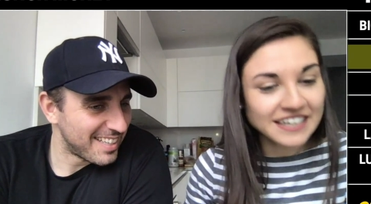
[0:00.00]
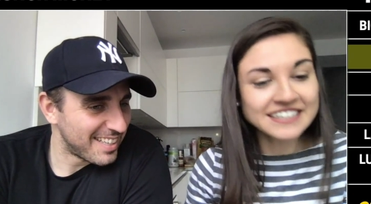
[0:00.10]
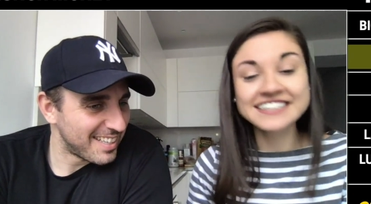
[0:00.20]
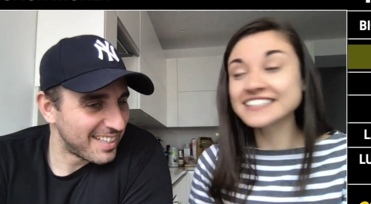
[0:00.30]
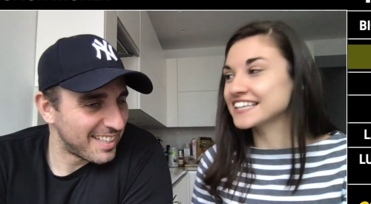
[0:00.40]

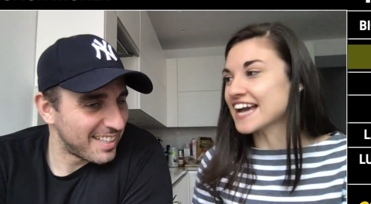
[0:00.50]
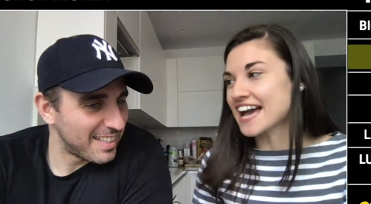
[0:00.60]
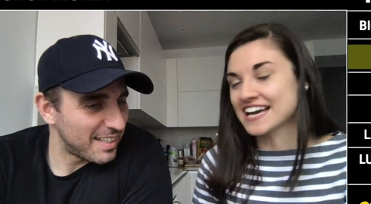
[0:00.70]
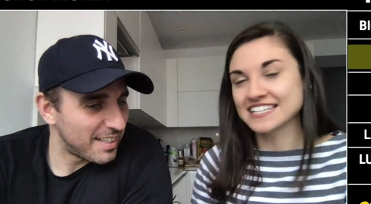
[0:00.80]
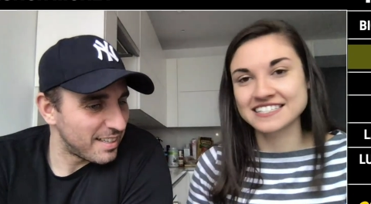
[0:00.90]
Speaker 1: Gilead.
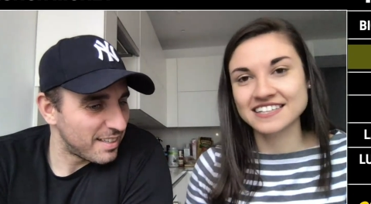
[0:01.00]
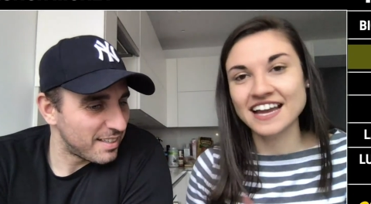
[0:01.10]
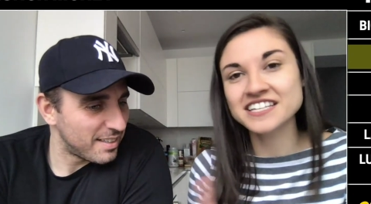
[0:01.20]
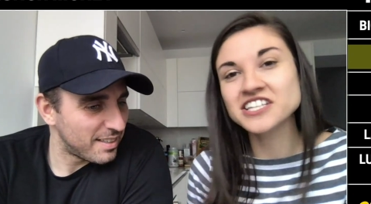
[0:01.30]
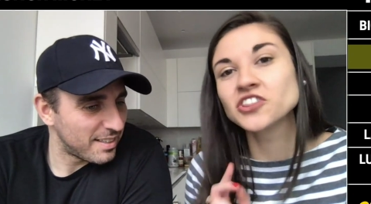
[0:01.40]
I
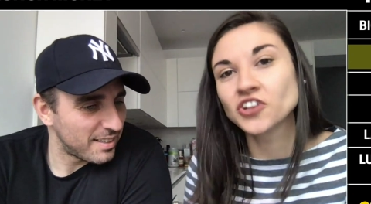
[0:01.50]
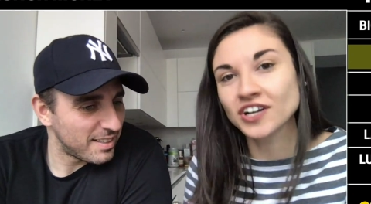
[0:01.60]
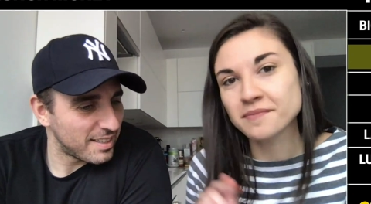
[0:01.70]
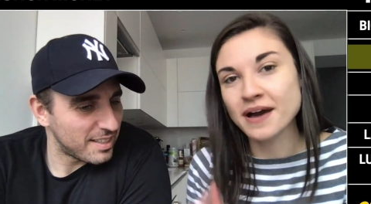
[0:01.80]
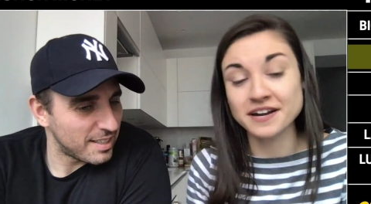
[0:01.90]
had to look
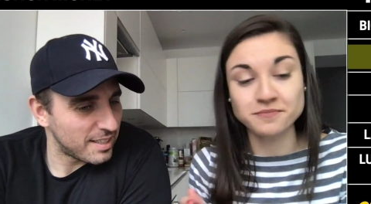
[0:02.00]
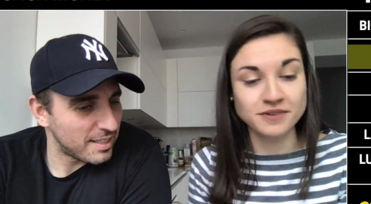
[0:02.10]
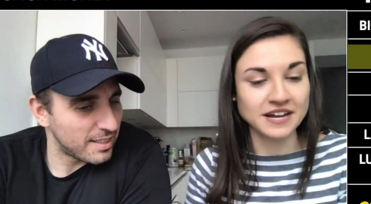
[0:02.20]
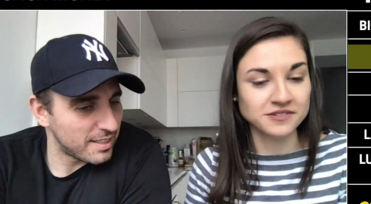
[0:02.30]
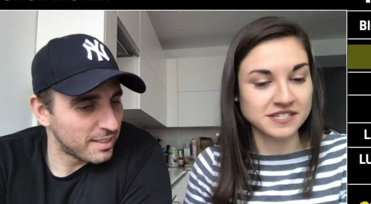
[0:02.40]
up how to
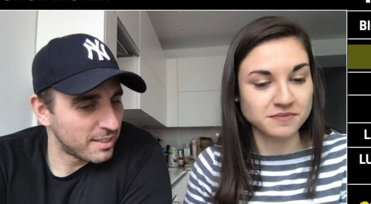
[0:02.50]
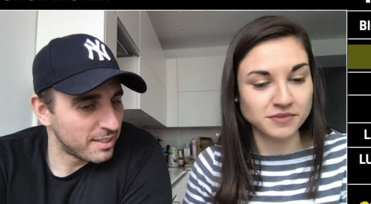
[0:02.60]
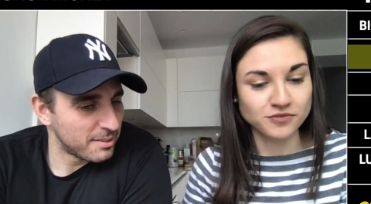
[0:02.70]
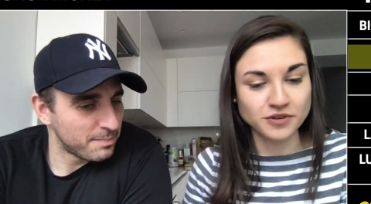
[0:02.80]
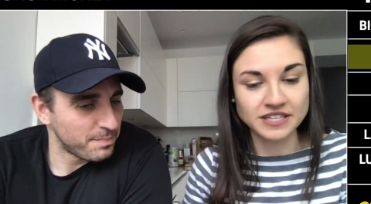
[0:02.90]
pronounce it
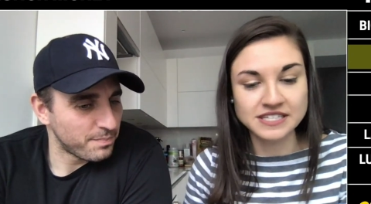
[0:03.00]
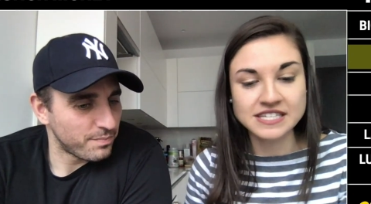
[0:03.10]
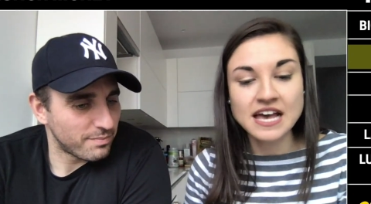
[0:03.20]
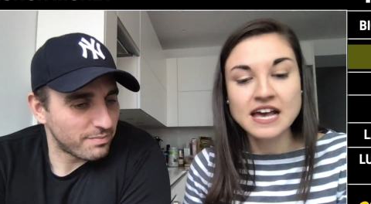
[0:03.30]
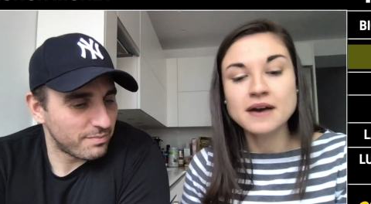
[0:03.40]
before this,
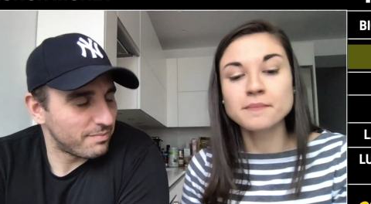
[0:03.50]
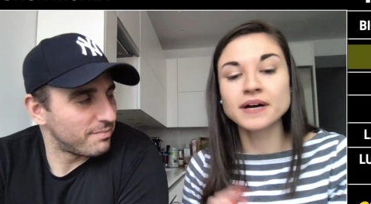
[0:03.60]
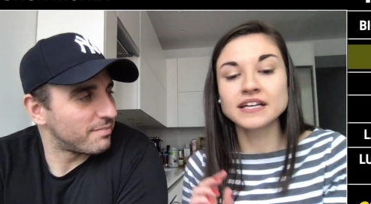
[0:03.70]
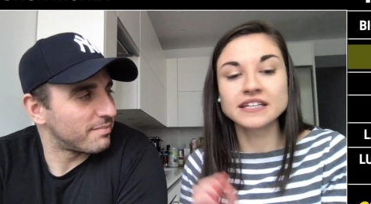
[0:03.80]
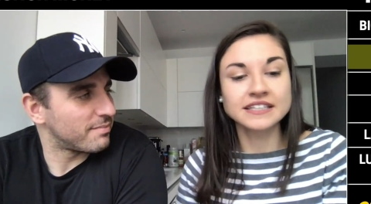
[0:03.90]

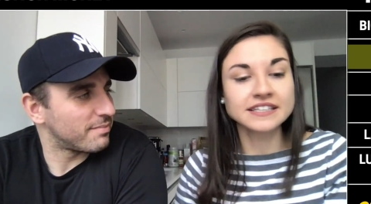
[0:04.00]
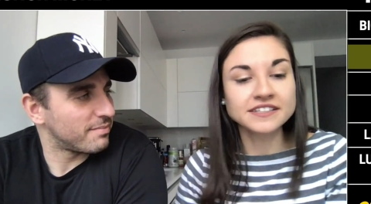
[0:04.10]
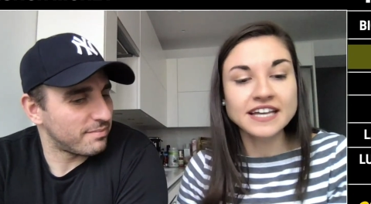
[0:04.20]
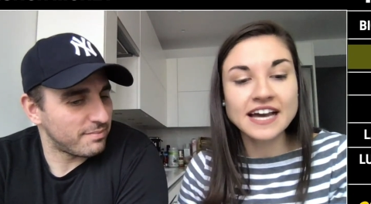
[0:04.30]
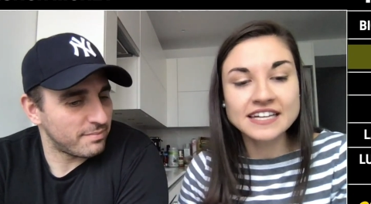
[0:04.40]
but
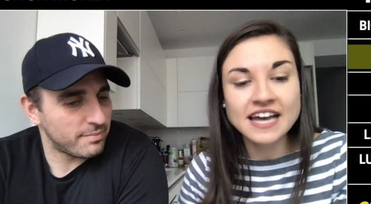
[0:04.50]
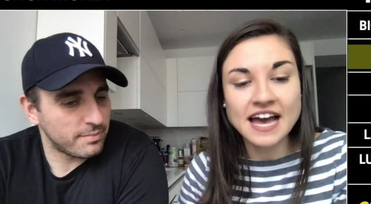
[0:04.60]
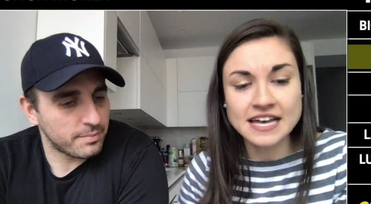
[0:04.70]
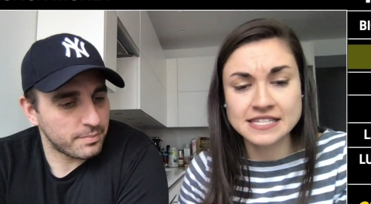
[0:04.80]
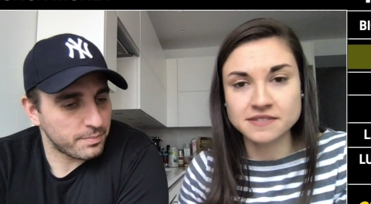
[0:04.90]
Gilead
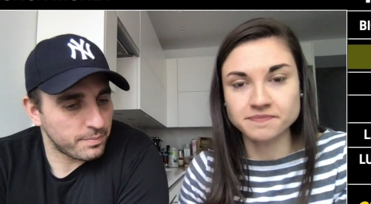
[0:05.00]
has